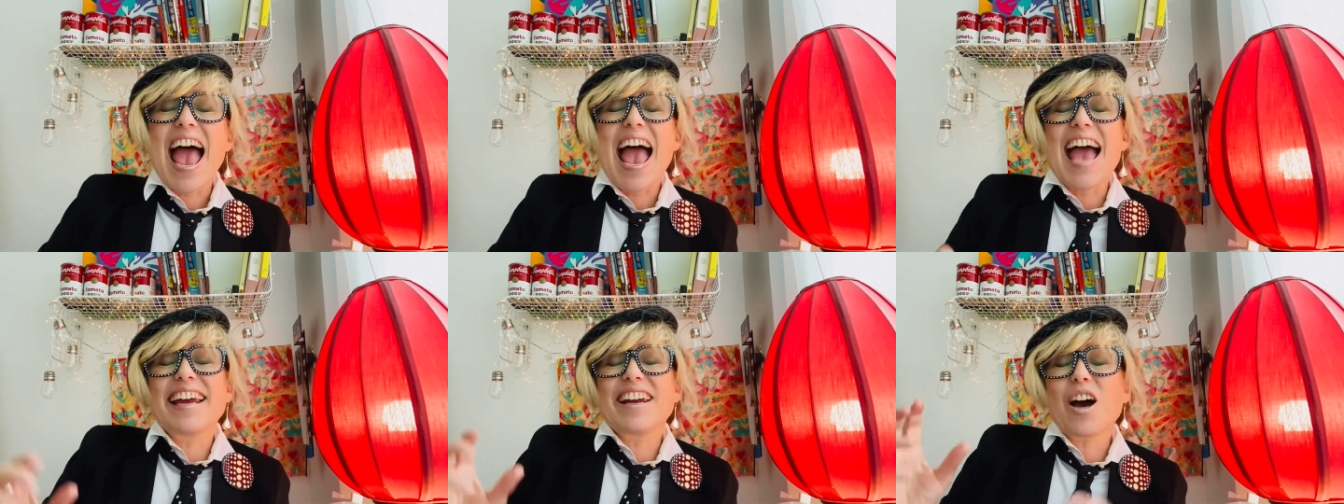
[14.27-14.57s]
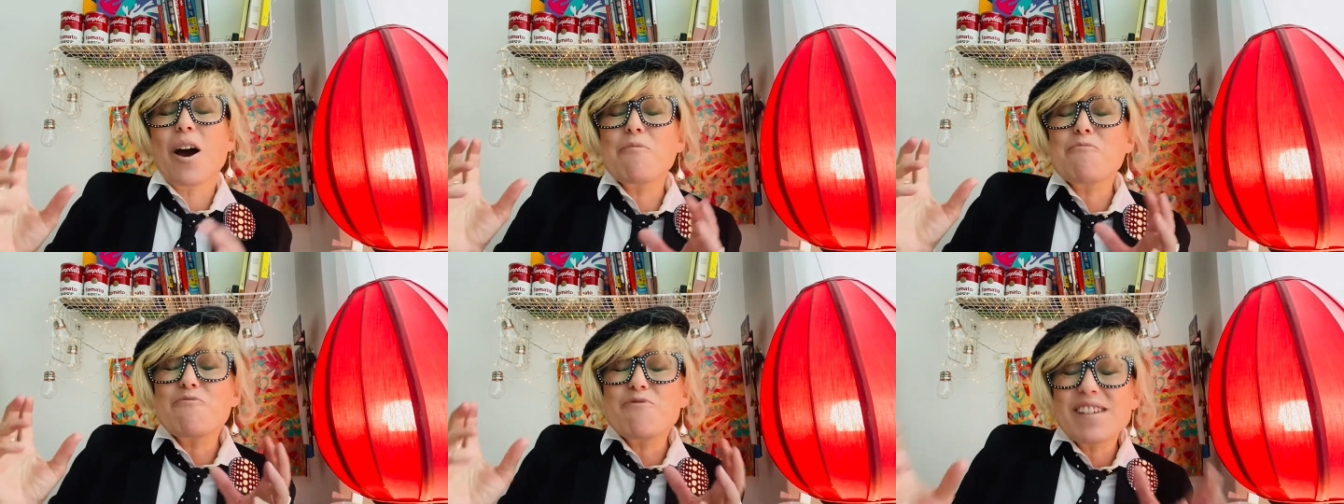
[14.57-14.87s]
And
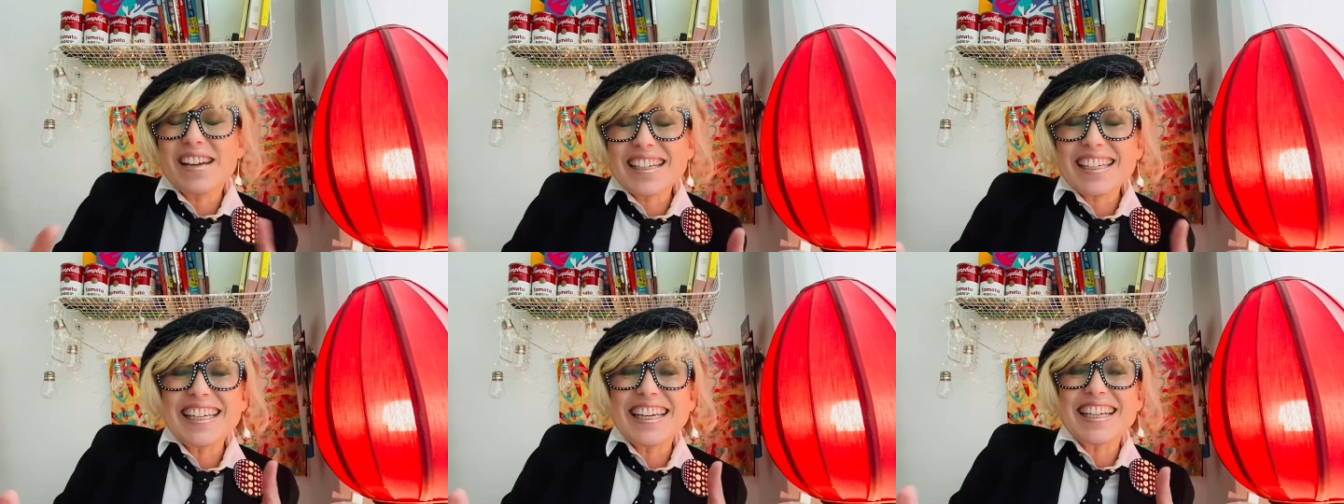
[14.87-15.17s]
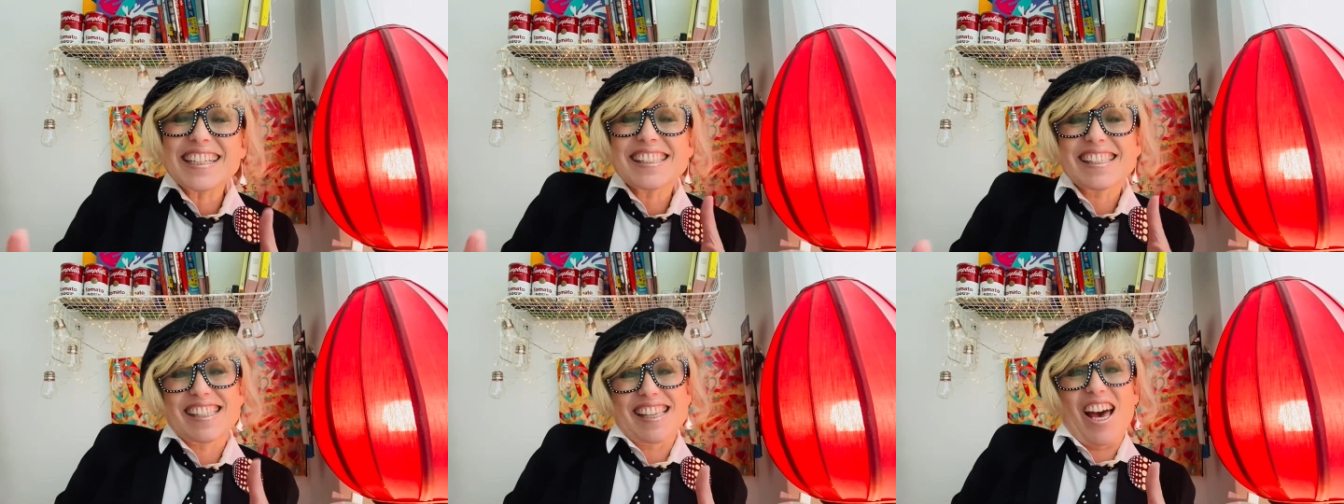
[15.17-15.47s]
I'm really
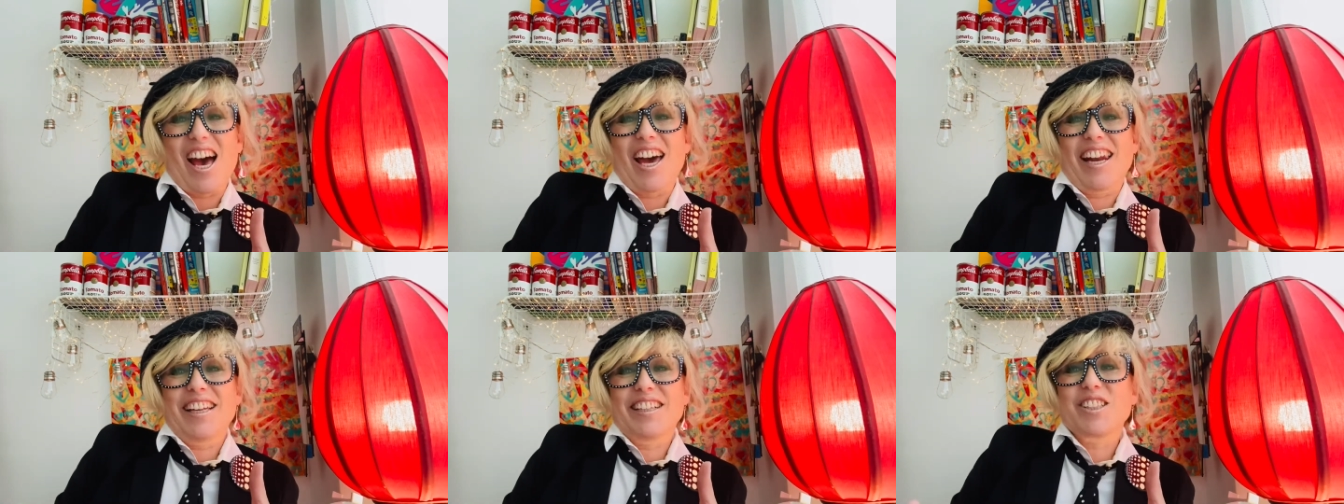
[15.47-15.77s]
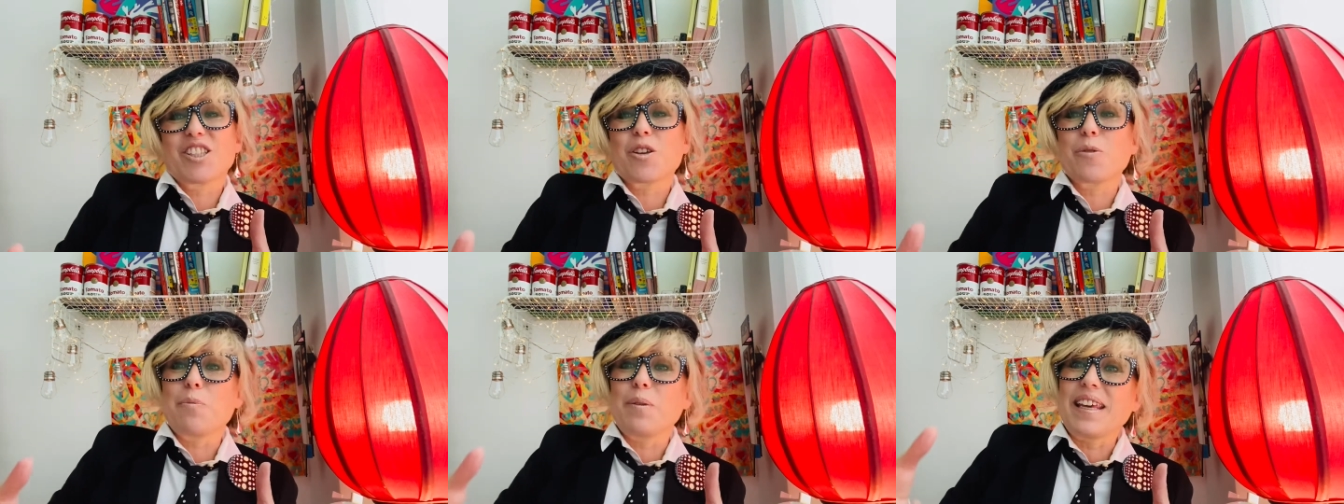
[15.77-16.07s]

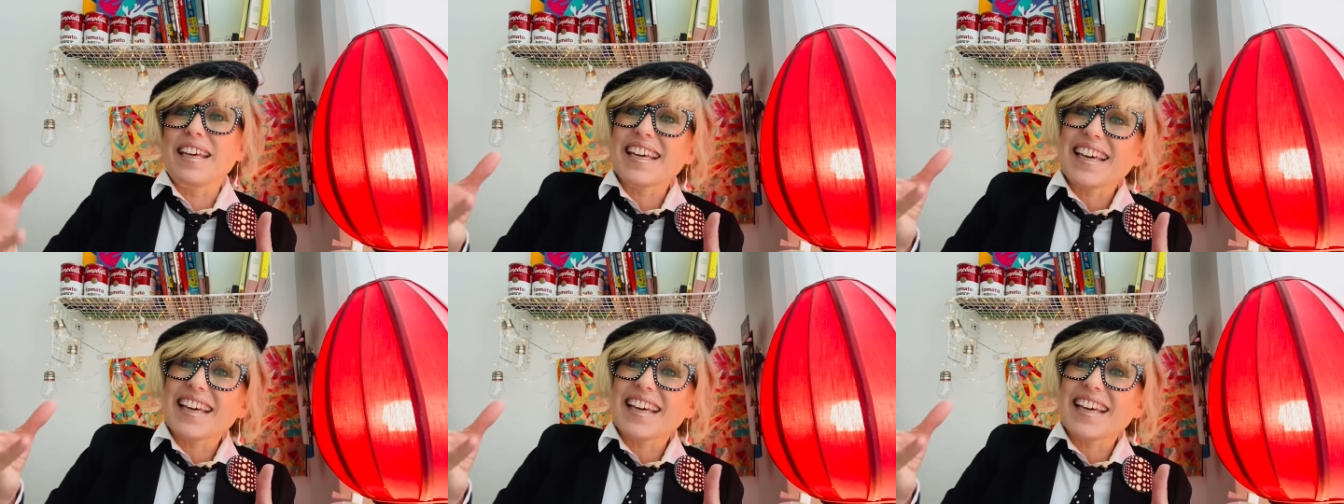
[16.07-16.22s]
excited to be